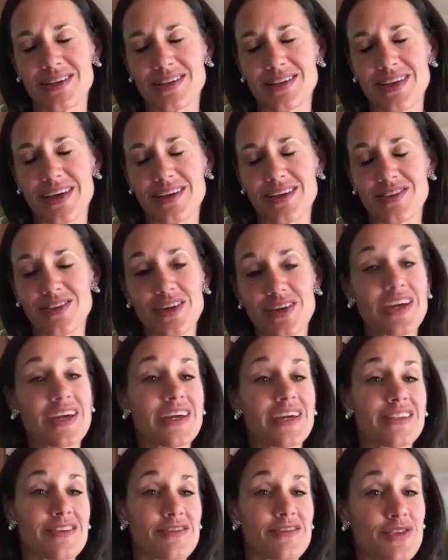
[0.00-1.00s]
like looking
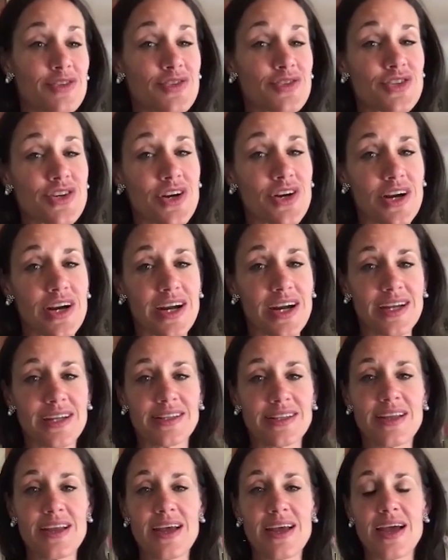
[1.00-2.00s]
at the future
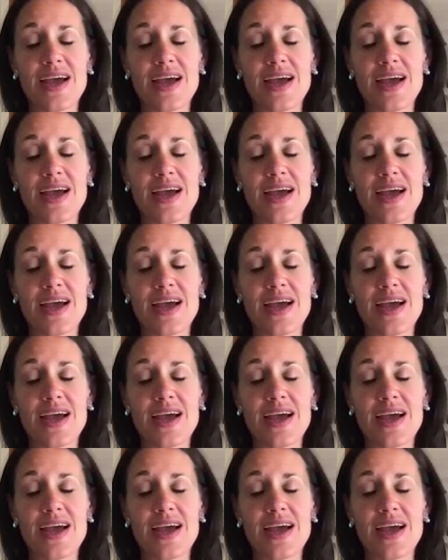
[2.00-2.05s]
and